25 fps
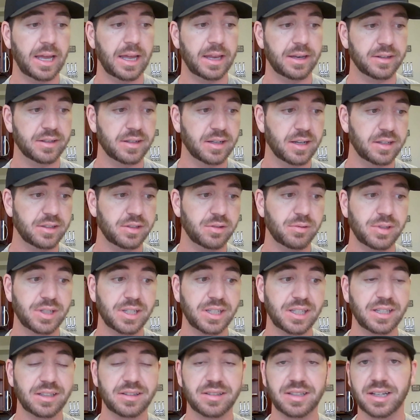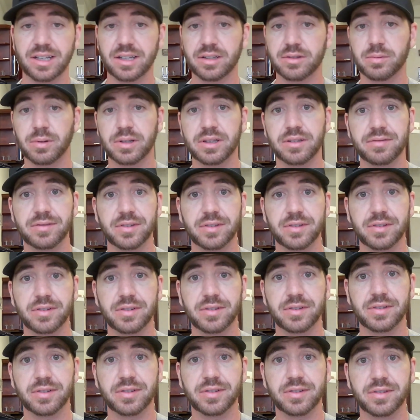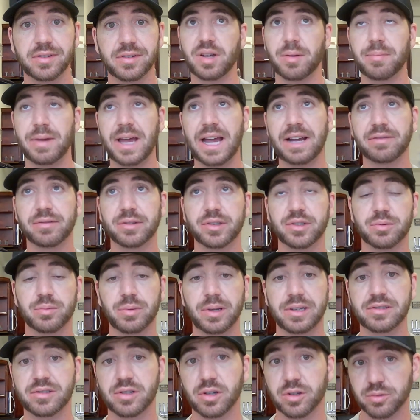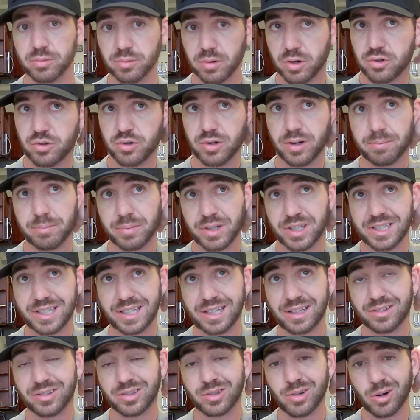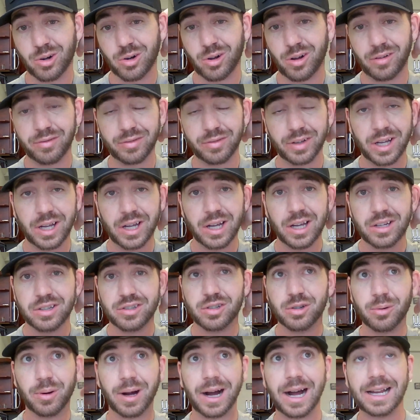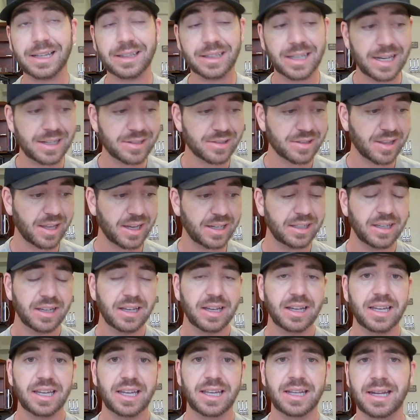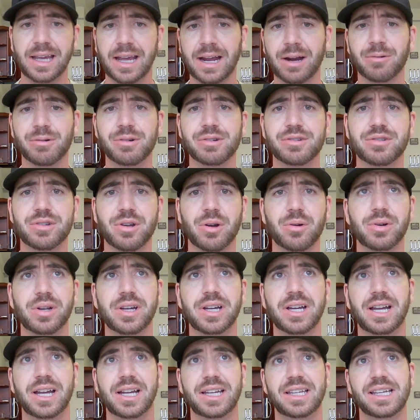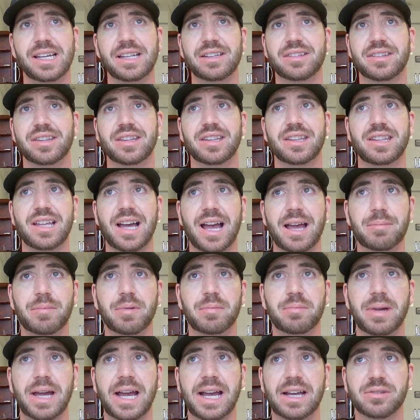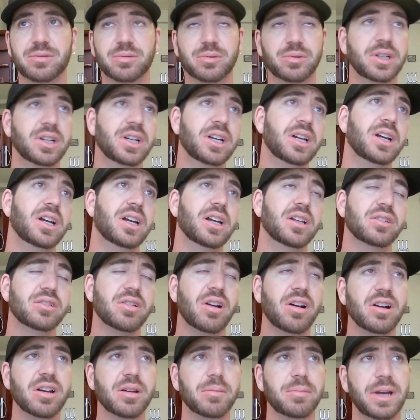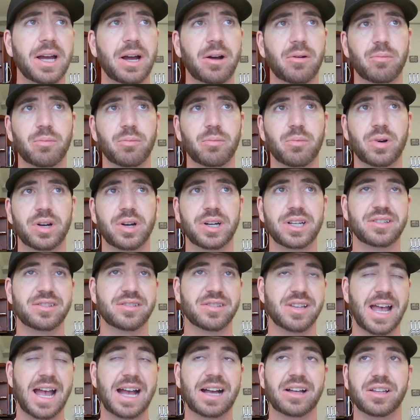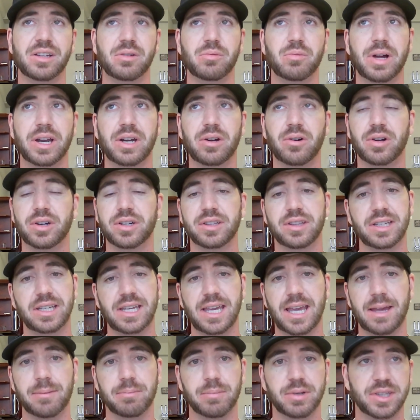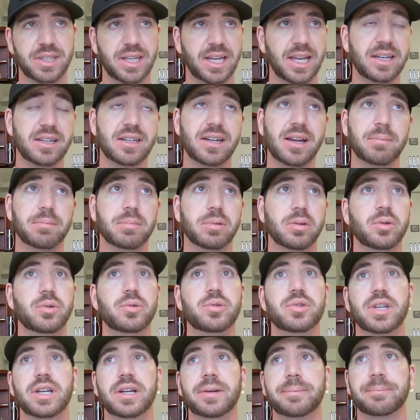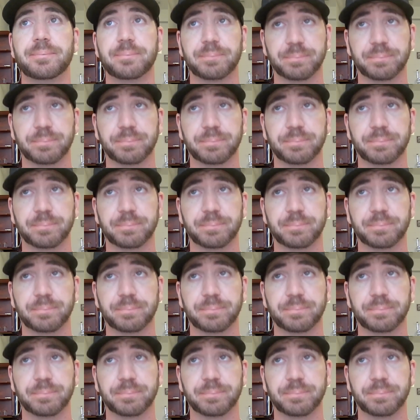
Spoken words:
You can get tickets when the Philadelphia Phillies come back from this West Coast road trip, but it didn't start off too hot last night in Arizona against the Diamondbacks. We'll talk about what exactly went on in the game, but they ended up losing.